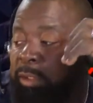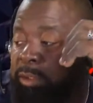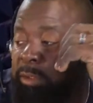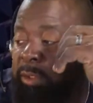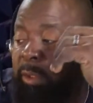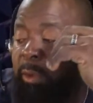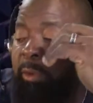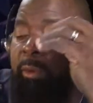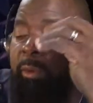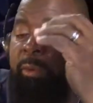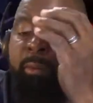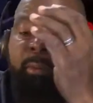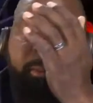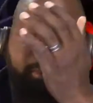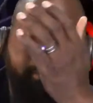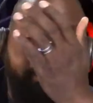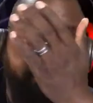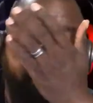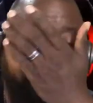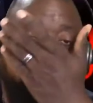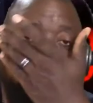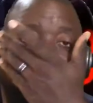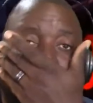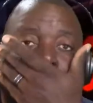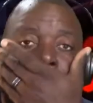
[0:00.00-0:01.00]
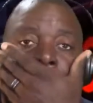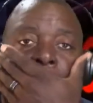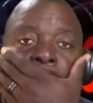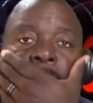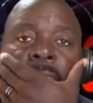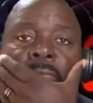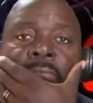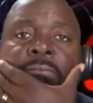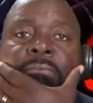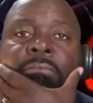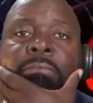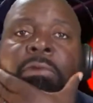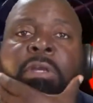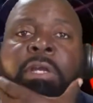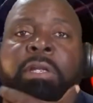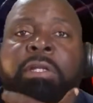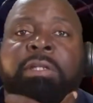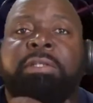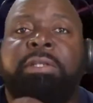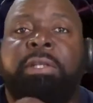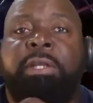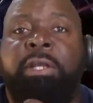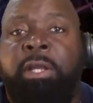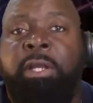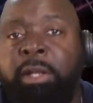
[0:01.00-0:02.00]
So in
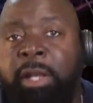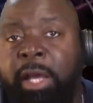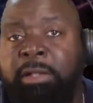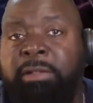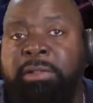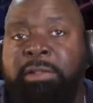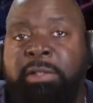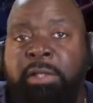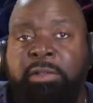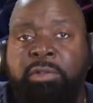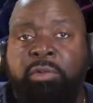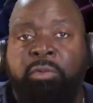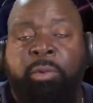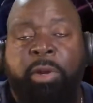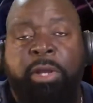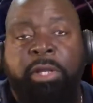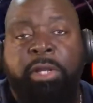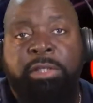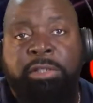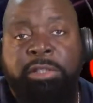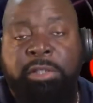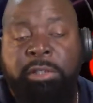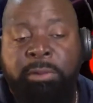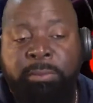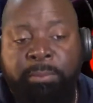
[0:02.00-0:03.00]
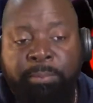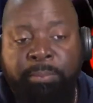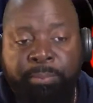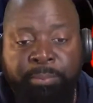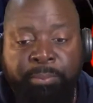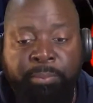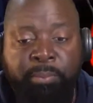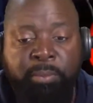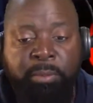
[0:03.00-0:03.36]
that situation,